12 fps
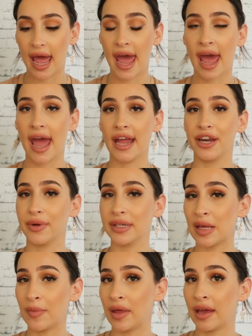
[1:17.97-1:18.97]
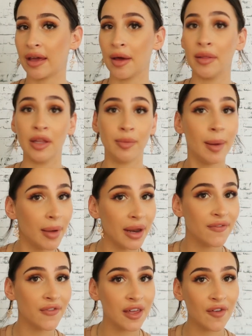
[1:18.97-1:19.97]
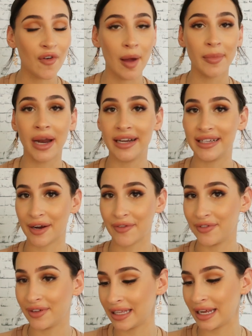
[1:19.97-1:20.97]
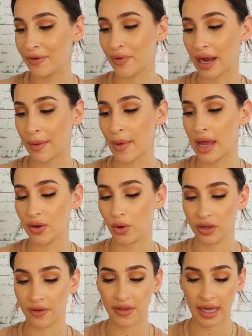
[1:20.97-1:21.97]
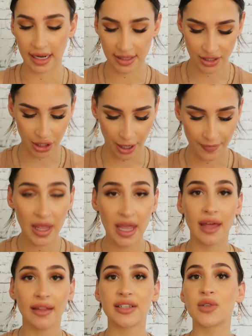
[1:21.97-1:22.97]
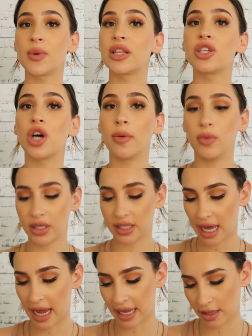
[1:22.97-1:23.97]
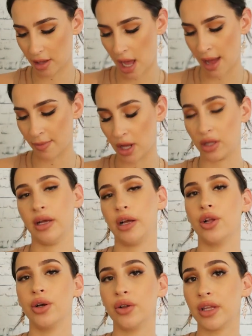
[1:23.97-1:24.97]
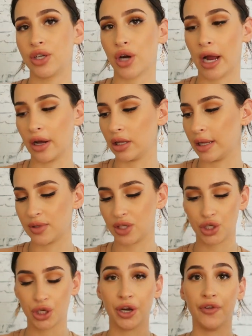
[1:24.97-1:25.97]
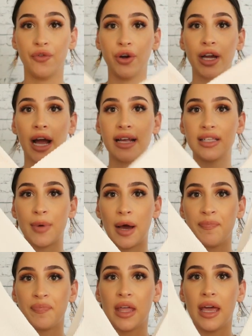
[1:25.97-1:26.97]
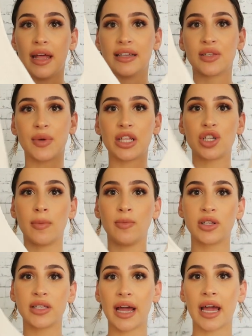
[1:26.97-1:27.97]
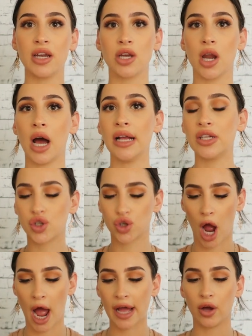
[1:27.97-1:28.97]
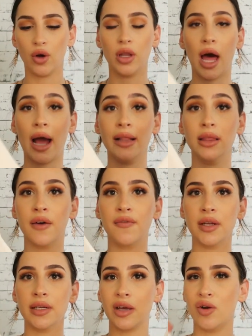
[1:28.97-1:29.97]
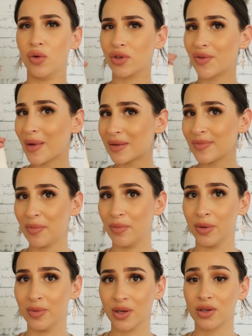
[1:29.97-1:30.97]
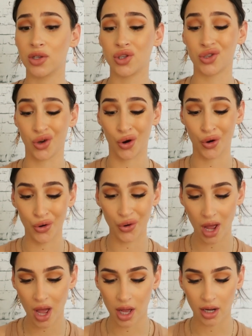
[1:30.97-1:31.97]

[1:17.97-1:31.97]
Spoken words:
and you want something a little bit better for the environment, I definitely recommend all of these. So this is what the top looks like. I'll include all the try on clips too for you guys, but this is what the top looks like. A nice triangle. I love this. It also makes my boobs look so